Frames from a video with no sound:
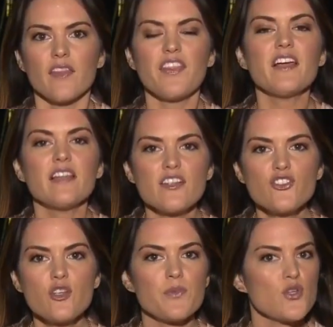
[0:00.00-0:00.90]
The
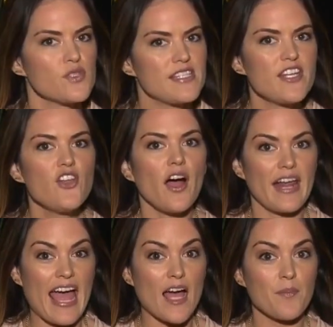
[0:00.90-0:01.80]
alleged abuse did
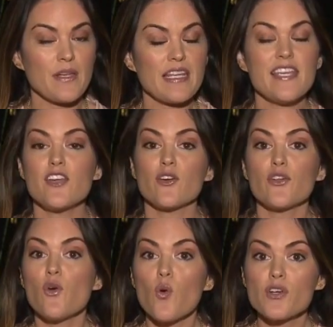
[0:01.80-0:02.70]
not happen
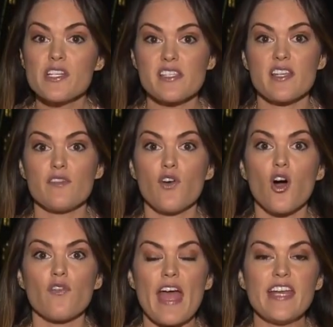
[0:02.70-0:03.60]
here, nor does it
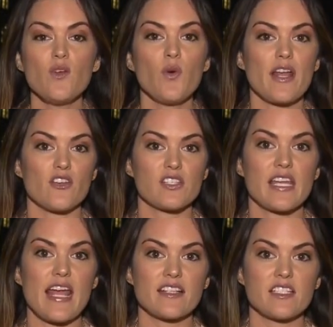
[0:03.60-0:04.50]
involve anyone
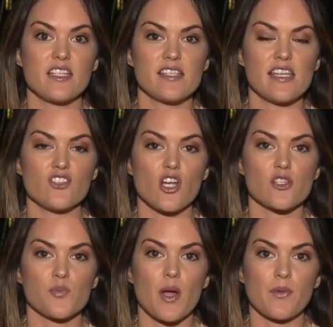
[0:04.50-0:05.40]
else connected to the St.
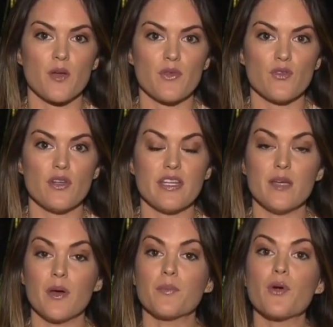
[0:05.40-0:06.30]
John's Prep
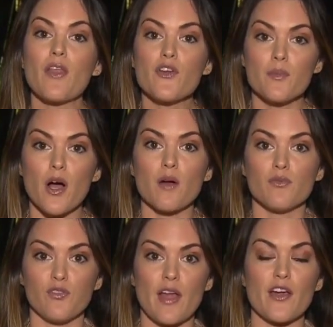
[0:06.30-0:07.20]
community. But brother
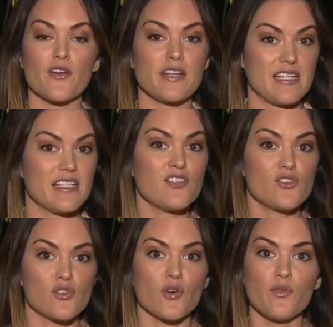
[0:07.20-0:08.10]
Bob Flaherty
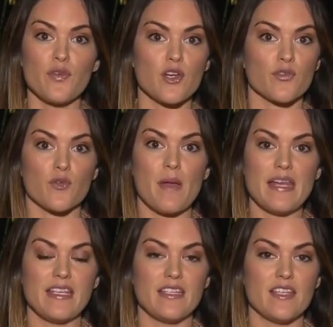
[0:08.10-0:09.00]
did serve here for
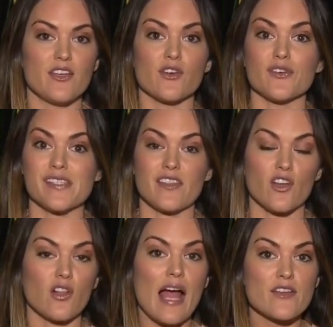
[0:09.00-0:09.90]
many years in
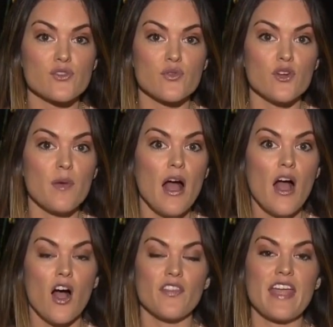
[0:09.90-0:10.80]
the classroom,
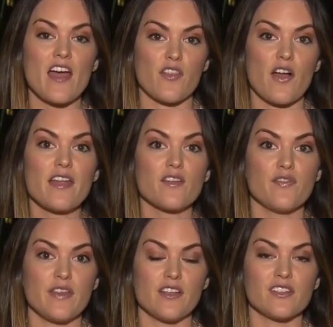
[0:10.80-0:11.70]
on the
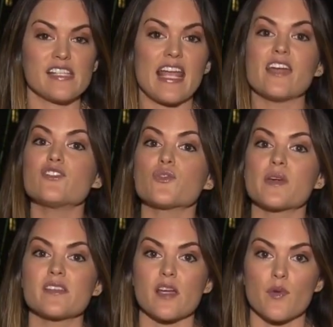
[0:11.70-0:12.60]
athletic fields, and
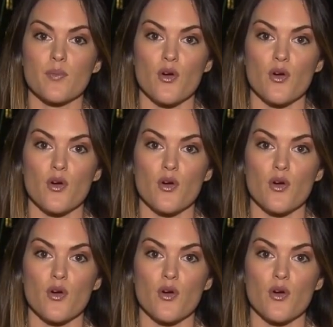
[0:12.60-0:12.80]
during summer